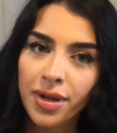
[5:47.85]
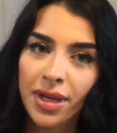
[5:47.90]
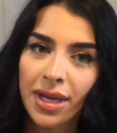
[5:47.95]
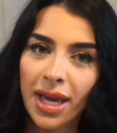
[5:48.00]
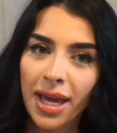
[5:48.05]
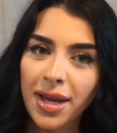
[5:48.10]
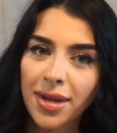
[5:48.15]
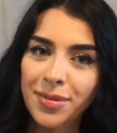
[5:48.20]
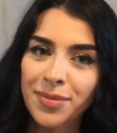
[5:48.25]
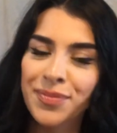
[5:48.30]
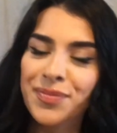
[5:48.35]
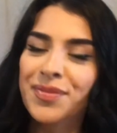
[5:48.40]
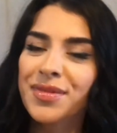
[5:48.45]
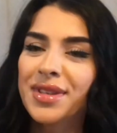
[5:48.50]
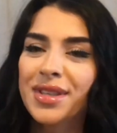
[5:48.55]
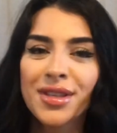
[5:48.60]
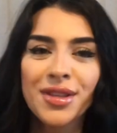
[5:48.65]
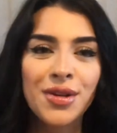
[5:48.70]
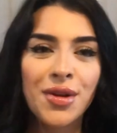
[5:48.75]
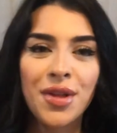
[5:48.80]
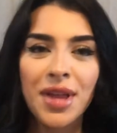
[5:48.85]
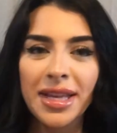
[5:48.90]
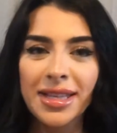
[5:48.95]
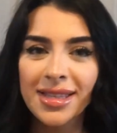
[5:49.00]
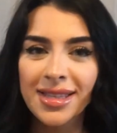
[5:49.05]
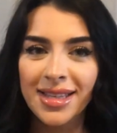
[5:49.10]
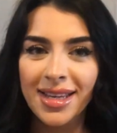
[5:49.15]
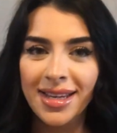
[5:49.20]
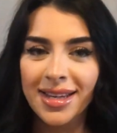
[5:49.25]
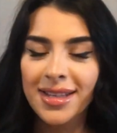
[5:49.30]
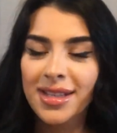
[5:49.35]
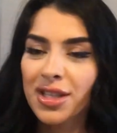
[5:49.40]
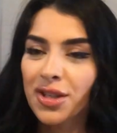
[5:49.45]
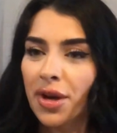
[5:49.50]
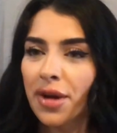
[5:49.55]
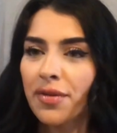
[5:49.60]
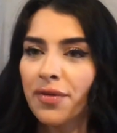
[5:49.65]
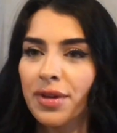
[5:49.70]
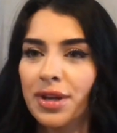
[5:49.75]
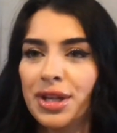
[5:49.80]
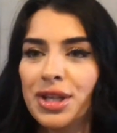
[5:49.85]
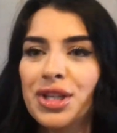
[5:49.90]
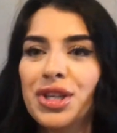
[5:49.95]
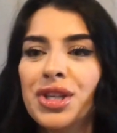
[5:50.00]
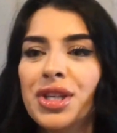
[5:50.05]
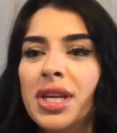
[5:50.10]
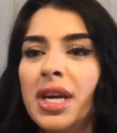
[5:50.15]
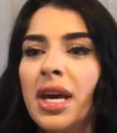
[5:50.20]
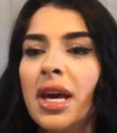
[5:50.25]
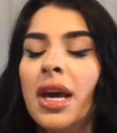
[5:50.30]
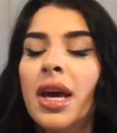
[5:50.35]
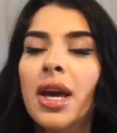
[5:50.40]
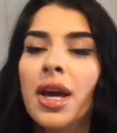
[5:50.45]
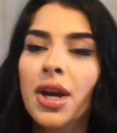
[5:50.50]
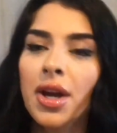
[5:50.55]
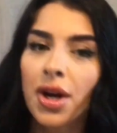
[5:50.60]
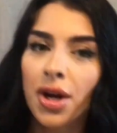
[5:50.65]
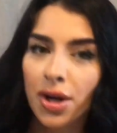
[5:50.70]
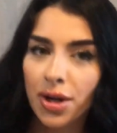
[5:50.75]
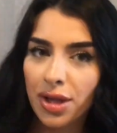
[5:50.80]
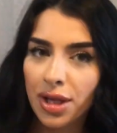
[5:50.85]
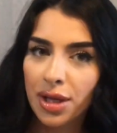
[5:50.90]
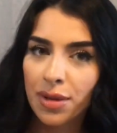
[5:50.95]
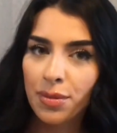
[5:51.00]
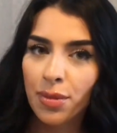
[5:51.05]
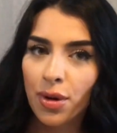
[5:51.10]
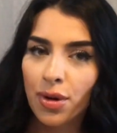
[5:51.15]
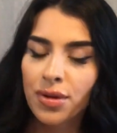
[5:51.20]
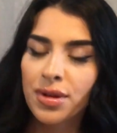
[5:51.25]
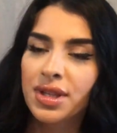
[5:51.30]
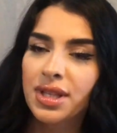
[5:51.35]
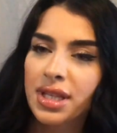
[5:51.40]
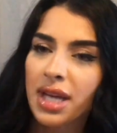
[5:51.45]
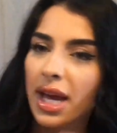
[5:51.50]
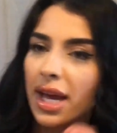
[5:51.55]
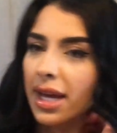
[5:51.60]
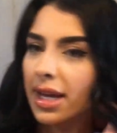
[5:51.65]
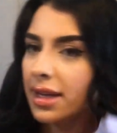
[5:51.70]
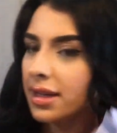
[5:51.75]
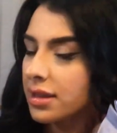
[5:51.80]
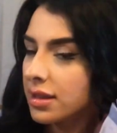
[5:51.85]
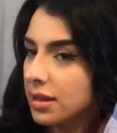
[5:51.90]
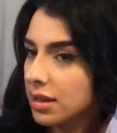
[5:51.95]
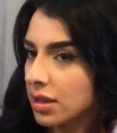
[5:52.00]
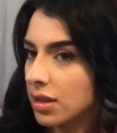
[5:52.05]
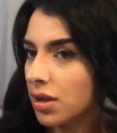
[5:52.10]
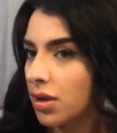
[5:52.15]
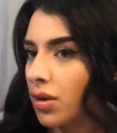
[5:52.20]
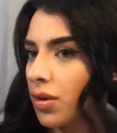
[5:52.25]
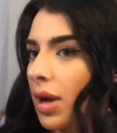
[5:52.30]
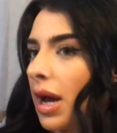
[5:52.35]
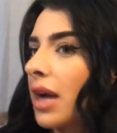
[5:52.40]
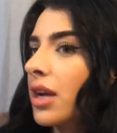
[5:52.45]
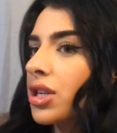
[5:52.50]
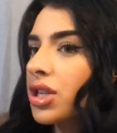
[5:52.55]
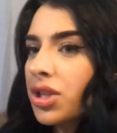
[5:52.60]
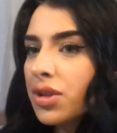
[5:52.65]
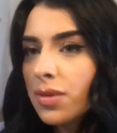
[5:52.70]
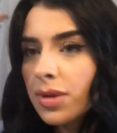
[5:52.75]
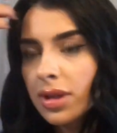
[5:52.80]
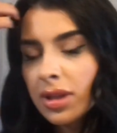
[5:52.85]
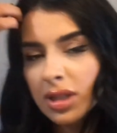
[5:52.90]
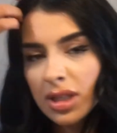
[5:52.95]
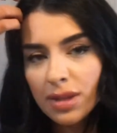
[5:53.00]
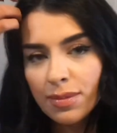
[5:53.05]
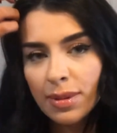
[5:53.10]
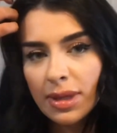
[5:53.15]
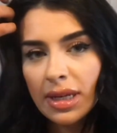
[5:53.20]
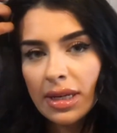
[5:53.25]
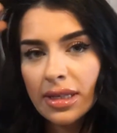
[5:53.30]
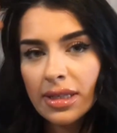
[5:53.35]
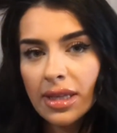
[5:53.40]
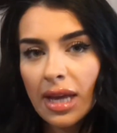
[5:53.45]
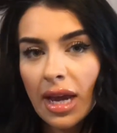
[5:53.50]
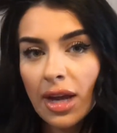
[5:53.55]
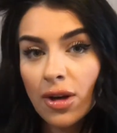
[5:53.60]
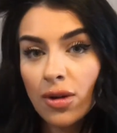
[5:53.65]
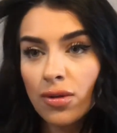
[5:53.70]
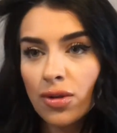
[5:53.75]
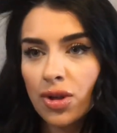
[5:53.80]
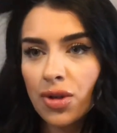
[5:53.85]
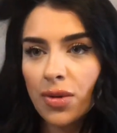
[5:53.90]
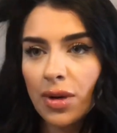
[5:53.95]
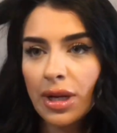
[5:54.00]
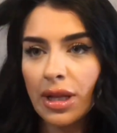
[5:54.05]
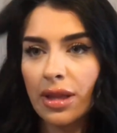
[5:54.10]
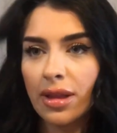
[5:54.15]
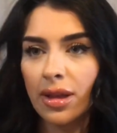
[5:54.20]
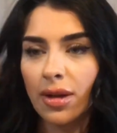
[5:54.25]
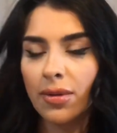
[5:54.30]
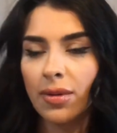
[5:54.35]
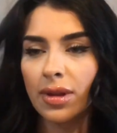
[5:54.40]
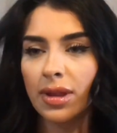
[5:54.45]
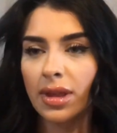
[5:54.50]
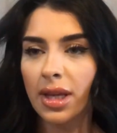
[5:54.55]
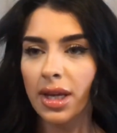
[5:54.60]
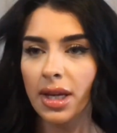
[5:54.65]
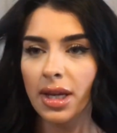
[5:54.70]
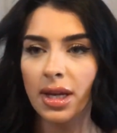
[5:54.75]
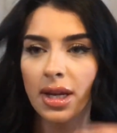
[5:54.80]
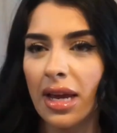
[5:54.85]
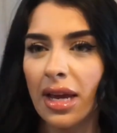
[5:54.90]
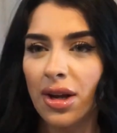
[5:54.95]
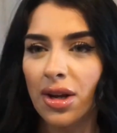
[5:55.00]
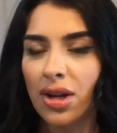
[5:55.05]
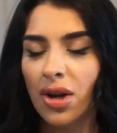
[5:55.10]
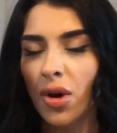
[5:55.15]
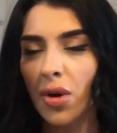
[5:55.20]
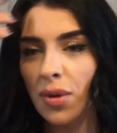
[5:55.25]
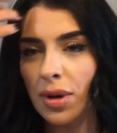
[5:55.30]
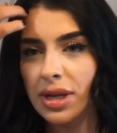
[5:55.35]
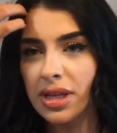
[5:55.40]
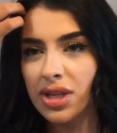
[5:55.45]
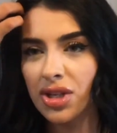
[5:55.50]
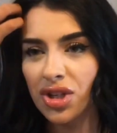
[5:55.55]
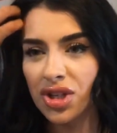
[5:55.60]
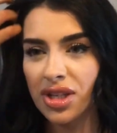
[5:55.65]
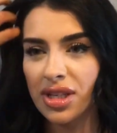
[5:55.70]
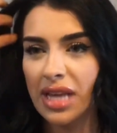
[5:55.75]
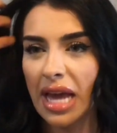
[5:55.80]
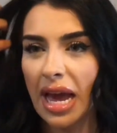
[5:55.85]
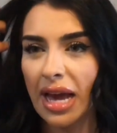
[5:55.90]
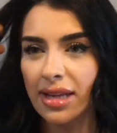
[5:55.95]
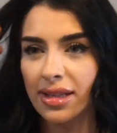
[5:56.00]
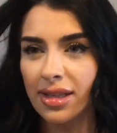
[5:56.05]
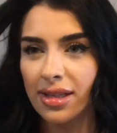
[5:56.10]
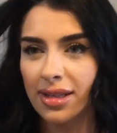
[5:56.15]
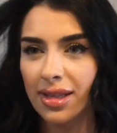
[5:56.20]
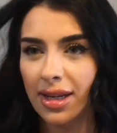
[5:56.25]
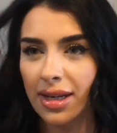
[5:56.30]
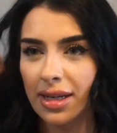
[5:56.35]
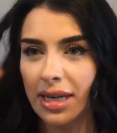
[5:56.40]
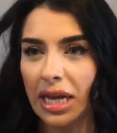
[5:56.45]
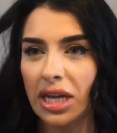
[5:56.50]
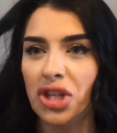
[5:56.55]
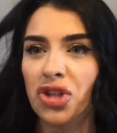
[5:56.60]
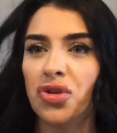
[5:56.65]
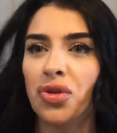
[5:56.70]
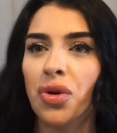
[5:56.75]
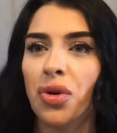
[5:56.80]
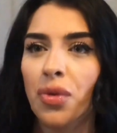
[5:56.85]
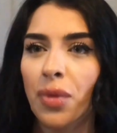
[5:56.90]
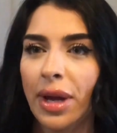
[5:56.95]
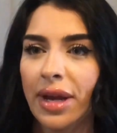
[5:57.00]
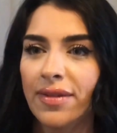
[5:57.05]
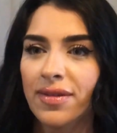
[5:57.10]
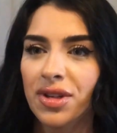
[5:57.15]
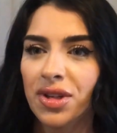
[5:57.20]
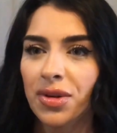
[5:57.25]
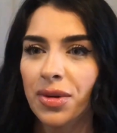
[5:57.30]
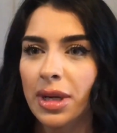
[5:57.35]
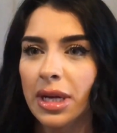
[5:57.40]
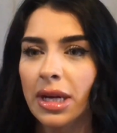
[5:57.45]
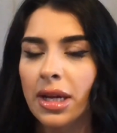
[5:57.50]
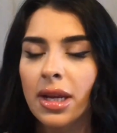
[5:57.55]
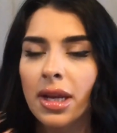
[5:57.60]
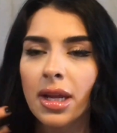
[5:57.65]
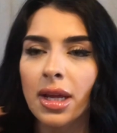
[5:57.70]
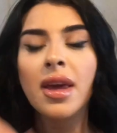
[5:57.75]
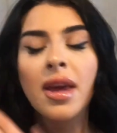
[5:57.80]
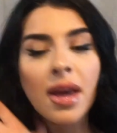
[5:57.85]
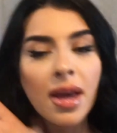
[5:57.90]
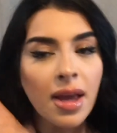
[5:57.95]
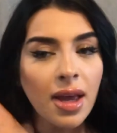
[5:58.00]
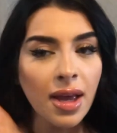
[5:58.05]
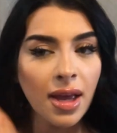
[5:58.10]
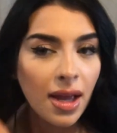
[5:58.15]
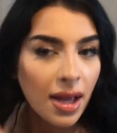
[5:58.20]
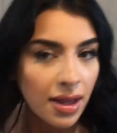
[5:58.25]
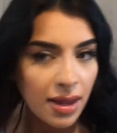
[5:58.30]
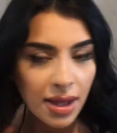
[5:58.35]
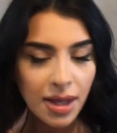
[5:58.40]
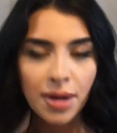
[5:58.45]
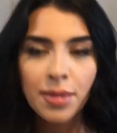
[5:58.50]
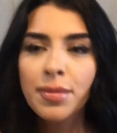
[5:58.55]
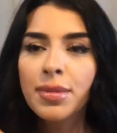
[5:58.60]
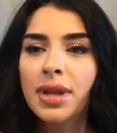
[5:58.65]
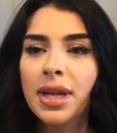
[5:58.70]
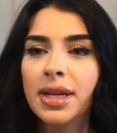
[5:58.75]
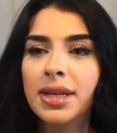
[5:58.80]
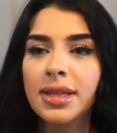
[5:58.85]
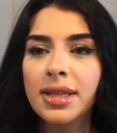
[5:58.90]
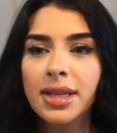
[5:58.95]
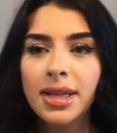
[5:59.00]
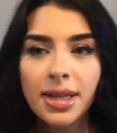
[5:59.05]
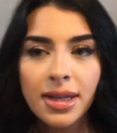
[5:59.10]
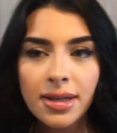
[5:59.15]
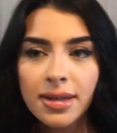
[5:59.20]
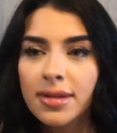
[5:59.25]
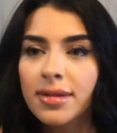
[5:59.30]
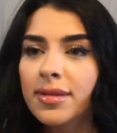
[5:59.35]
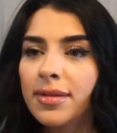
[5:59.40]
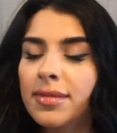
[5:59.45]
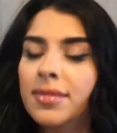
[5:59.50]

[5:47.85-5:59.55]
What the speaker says: Okay, so that's it. So I finished curling both sides. So actually with this piece, I don't do anything with it. It always just has its like natural wave to it, and let it blend in.